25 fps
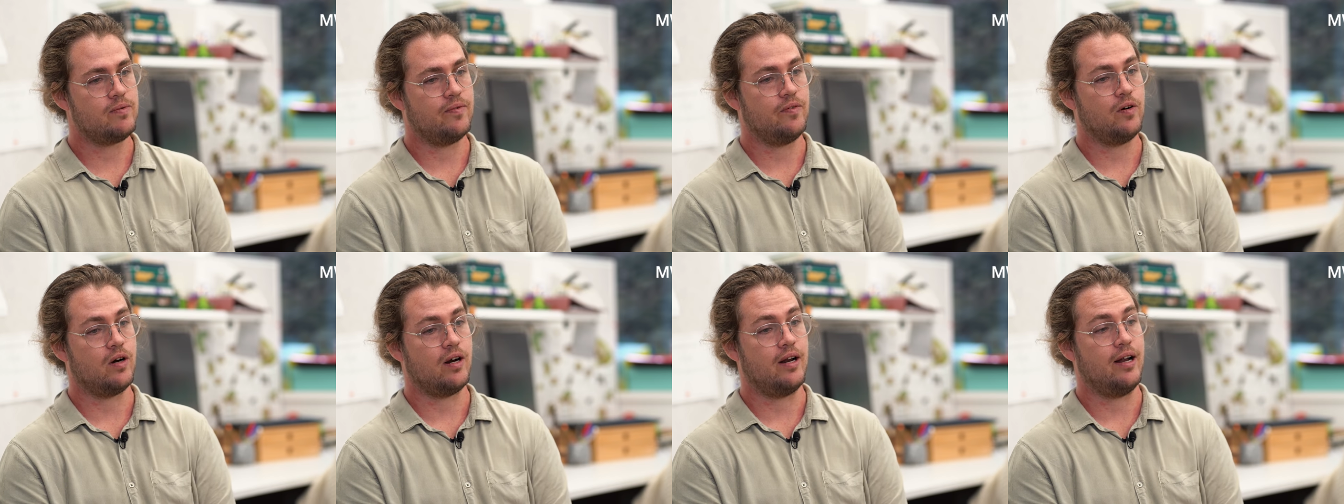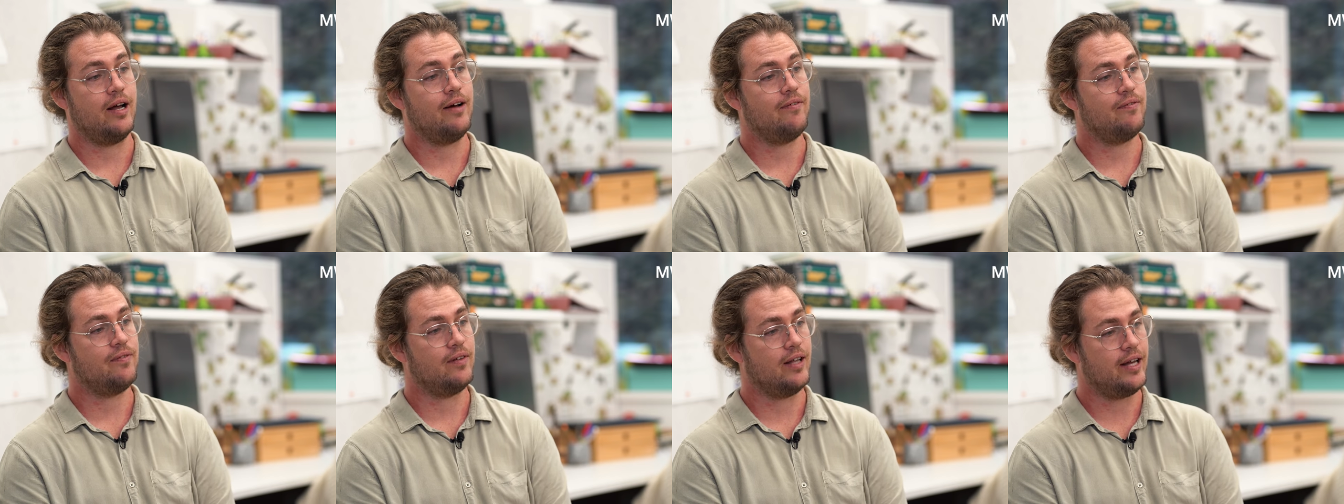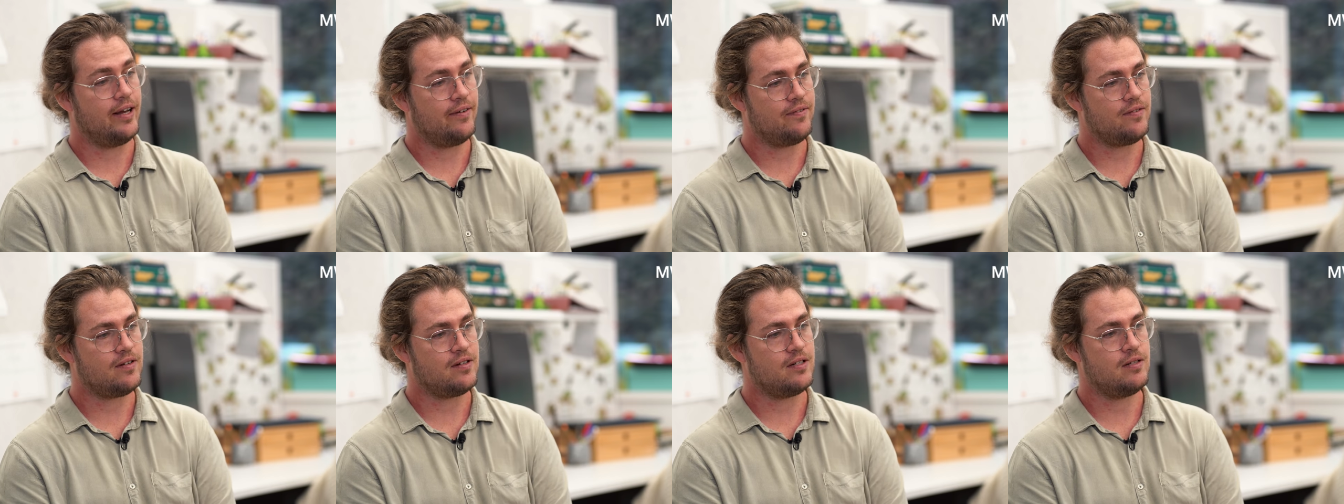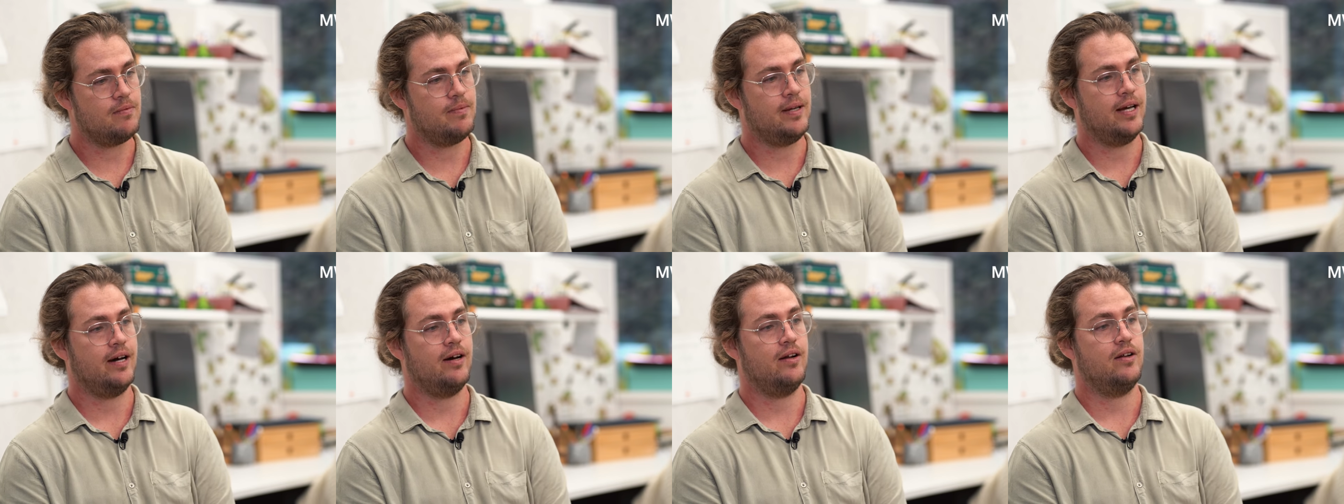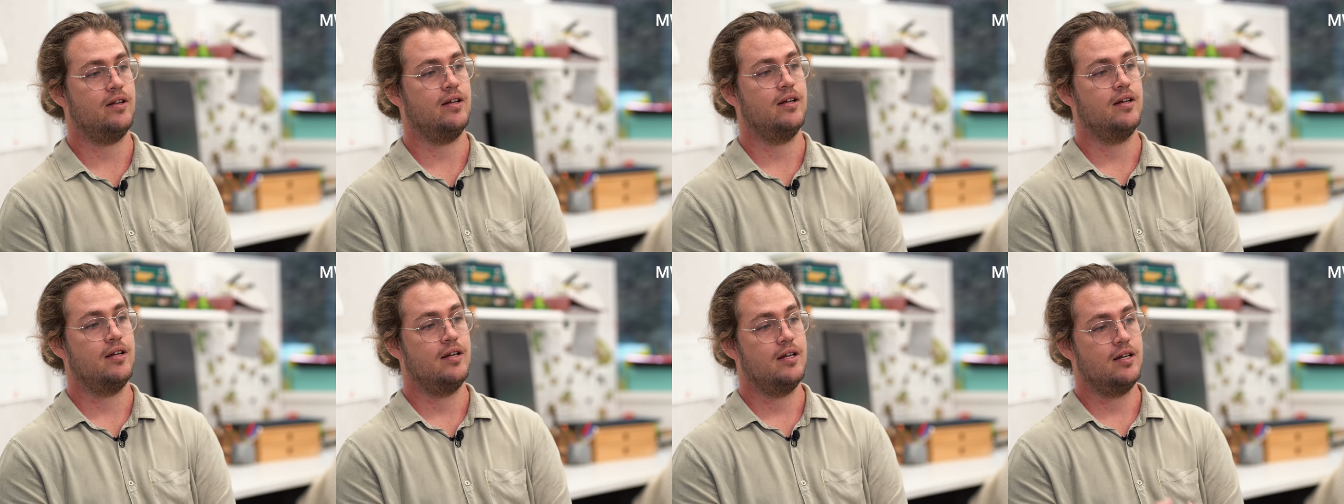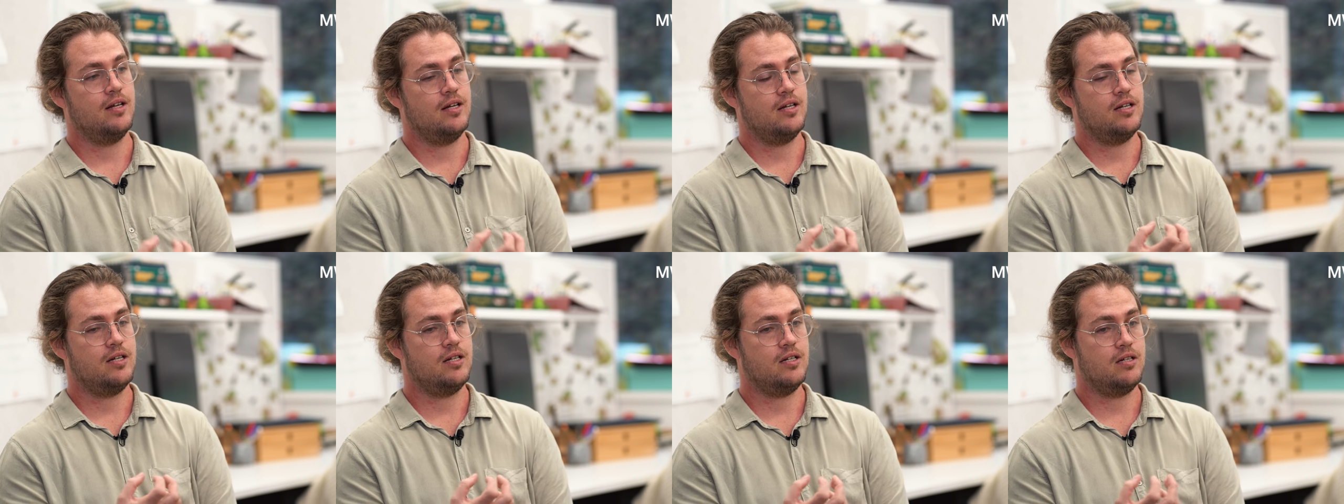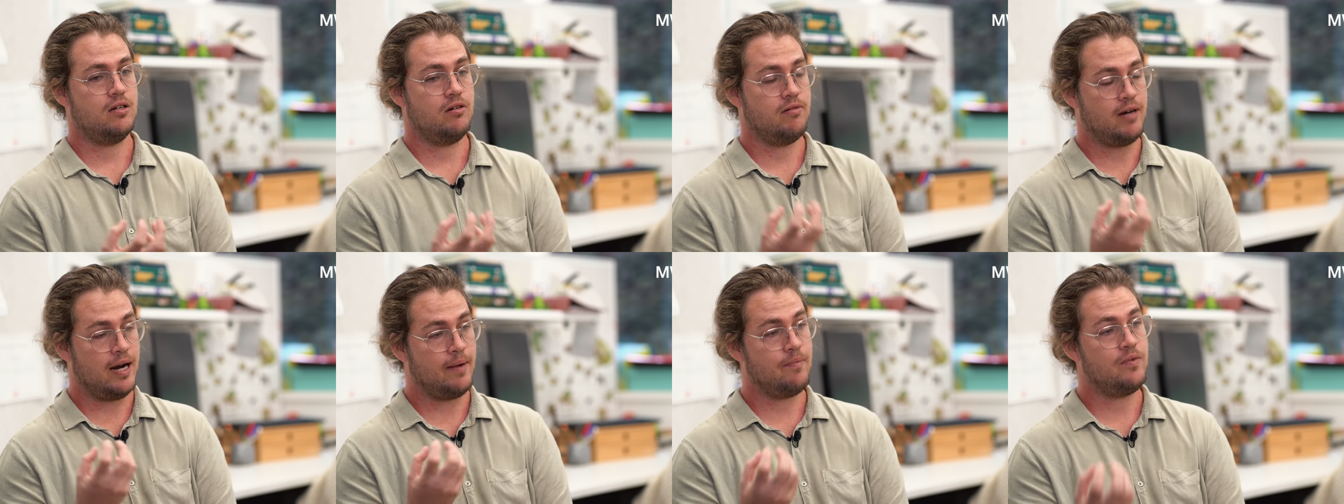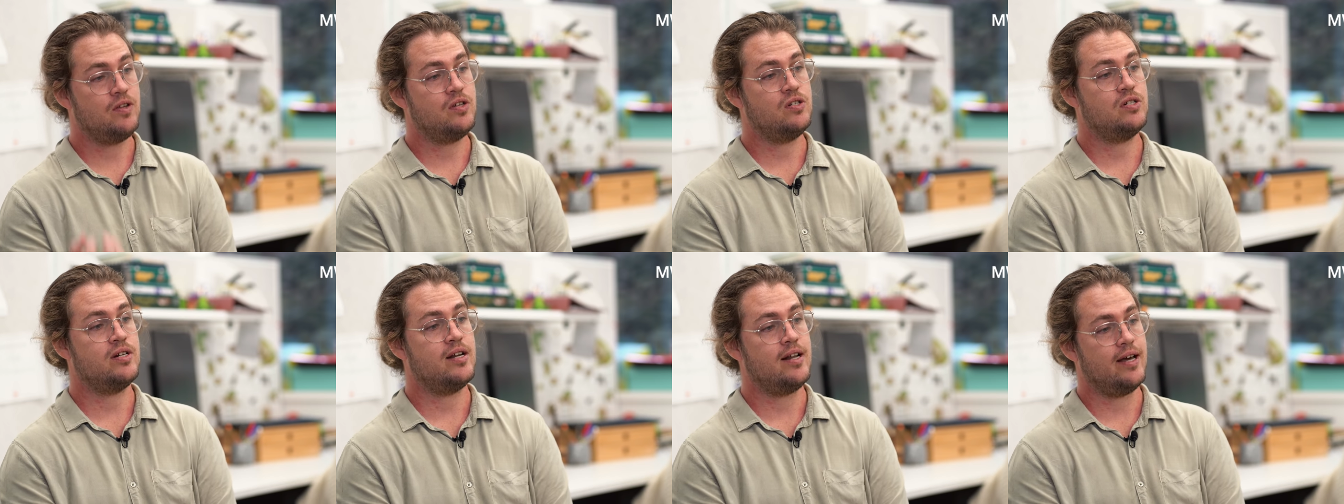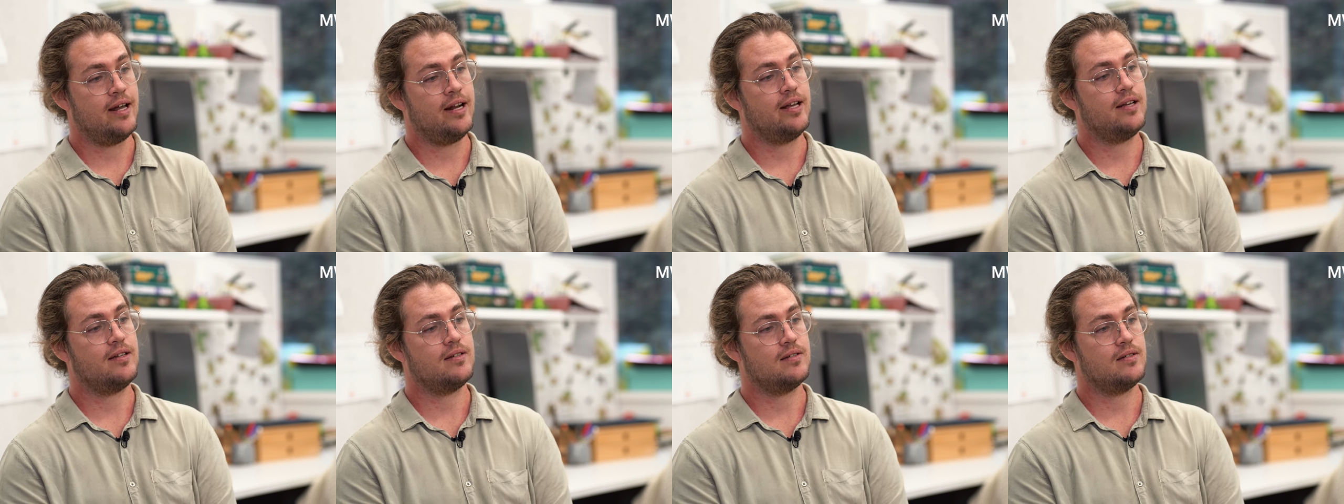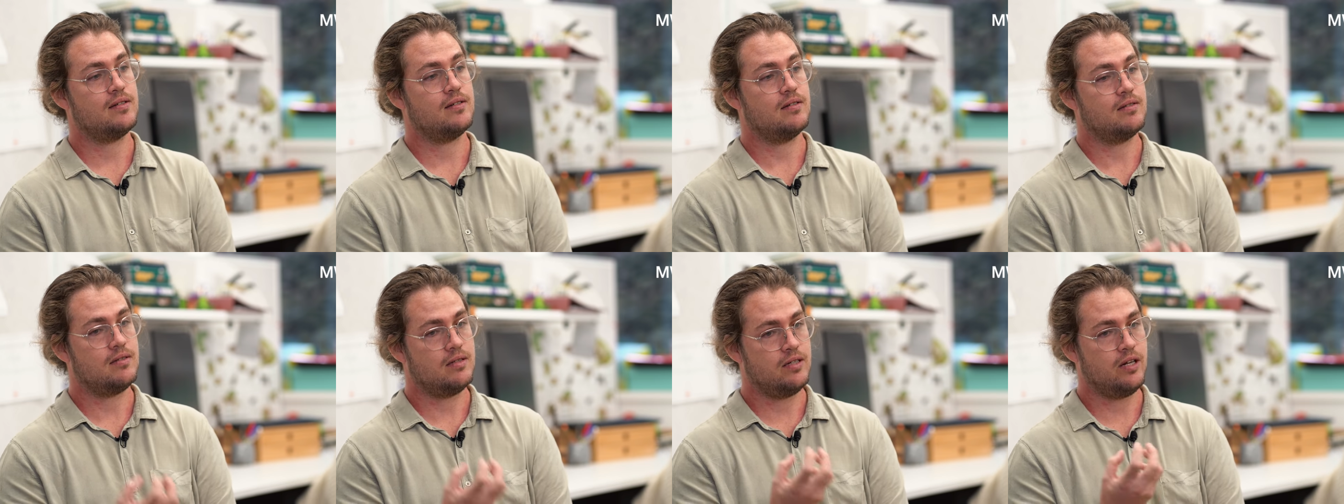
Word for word: We've got enough left to be able to grab this genetics,